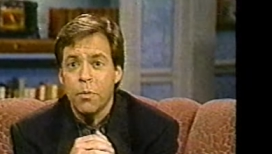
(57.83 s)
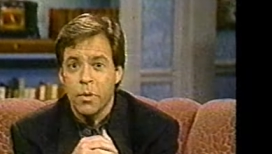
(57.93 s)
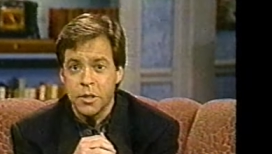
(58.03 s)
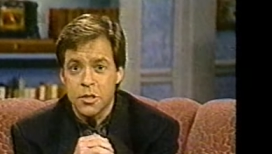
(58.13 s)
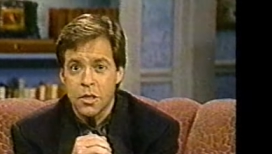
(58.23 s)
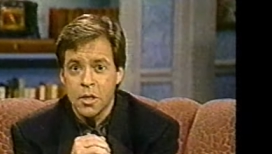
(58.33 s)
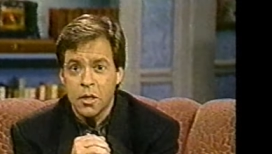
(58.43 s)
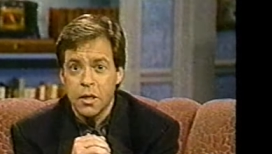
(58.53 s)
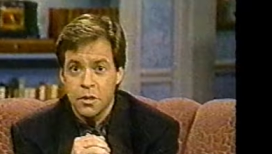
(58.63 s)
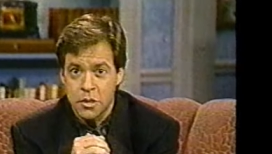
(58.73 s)
points
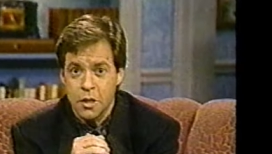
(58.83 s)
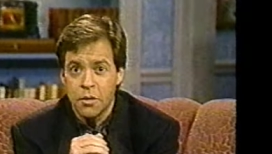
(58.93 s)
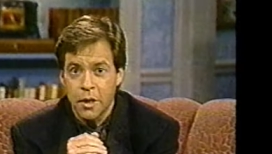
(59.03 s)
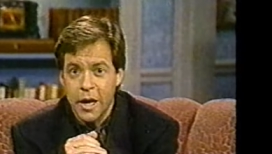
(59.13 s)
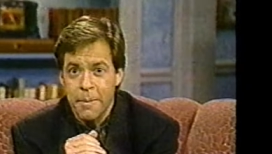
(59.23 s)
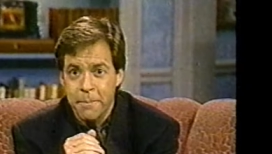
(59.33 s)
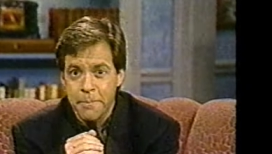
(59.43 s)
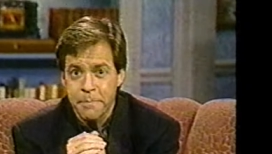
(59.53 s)
in a single game.